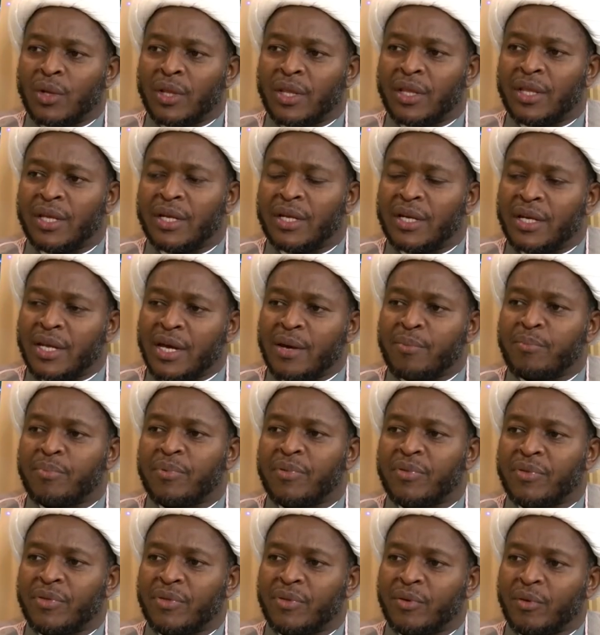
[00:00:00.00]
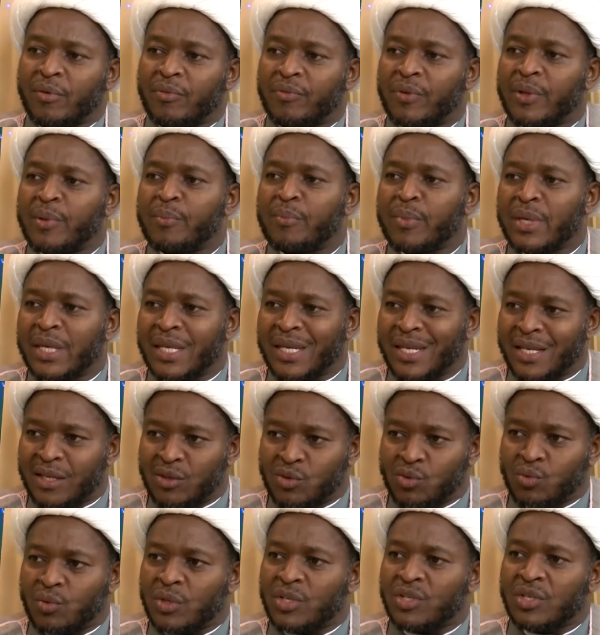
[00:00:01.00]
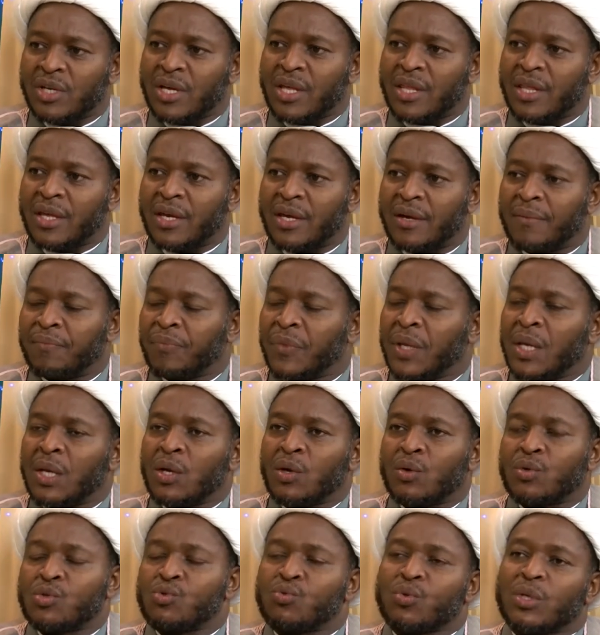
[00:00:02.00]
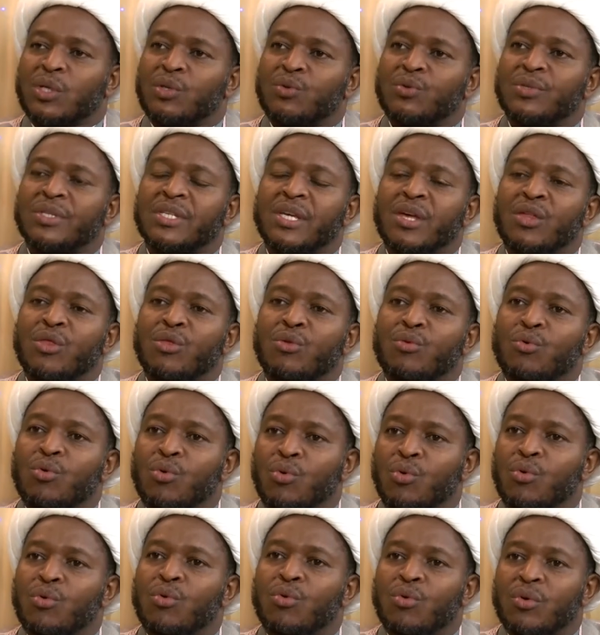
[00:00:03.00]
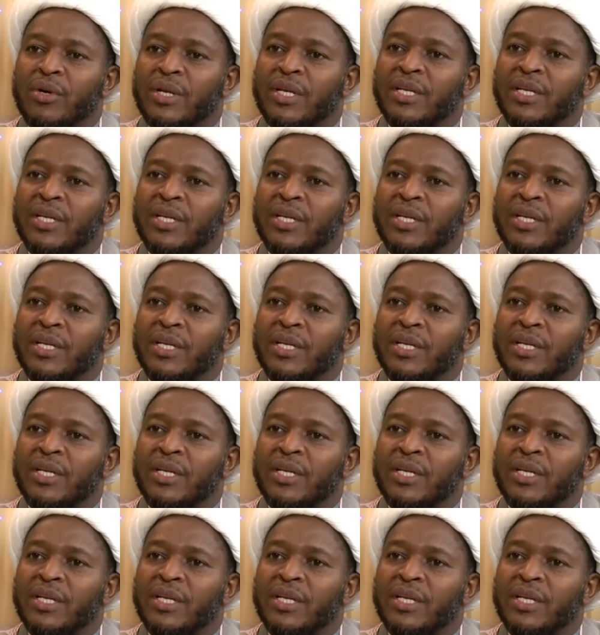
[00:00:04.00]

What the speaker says: the depth of the meanings which are there. Because when you say Duhur,